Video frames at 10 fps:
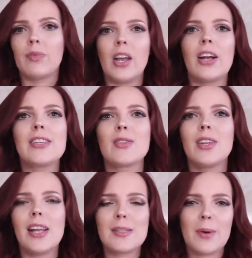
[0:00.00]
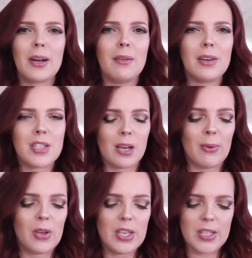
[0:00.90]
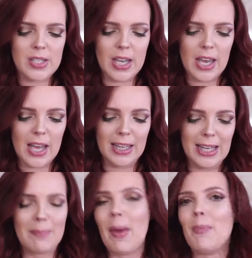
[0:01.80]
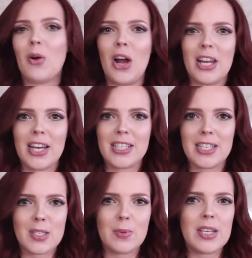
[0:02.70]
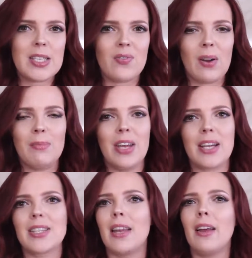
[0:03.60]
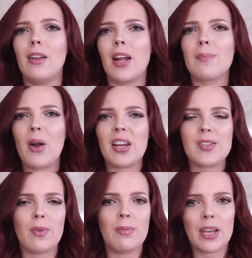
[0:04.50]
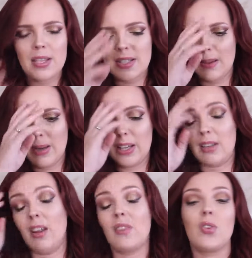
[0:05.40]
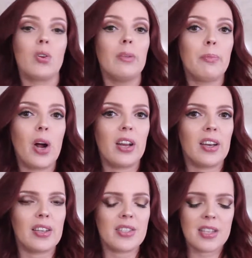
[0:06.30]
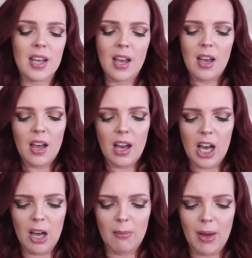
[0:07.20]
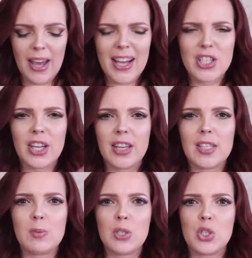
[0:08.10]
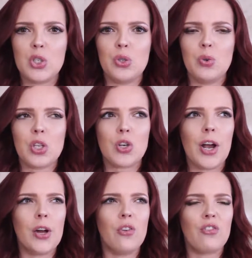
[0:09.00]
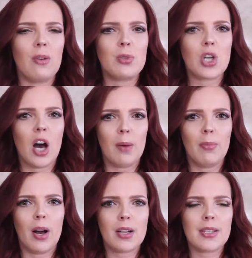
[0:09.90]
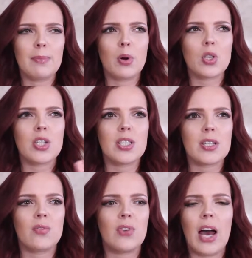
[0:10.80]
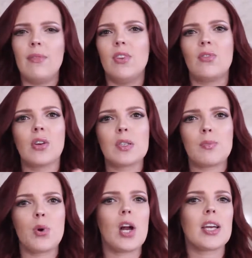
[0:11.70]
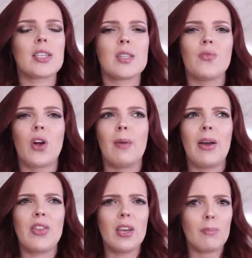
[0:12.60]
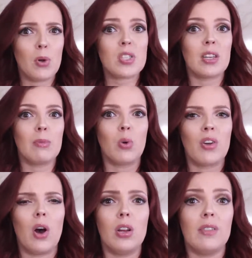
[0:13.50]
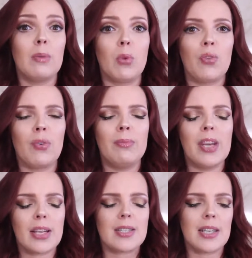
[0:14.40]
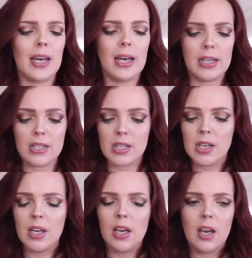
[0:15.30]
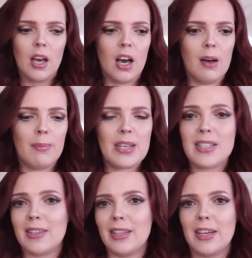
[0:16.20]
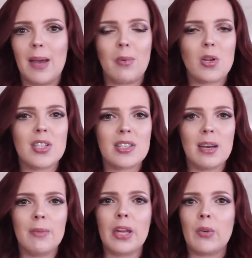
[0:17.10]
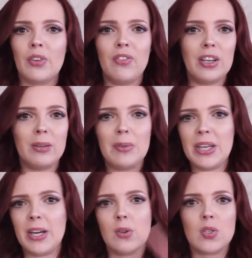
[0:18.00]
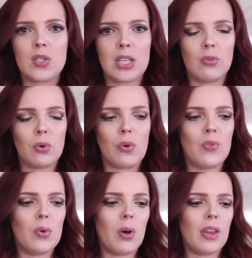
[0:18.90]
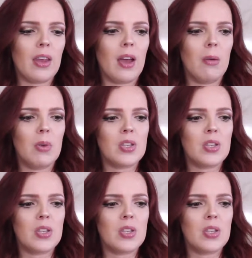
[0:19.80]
All right, so the last product I'm going to talk about is a lip product. This one is from NYX. I like a lot of products from NYX. I like a lot of their lip products. I actually got this one to try out from Topbox. I purchased 5 different products from, I think most of them or all of them were from NYX. And basically I purchased them and they refunded me and I was supposed to give a review on them.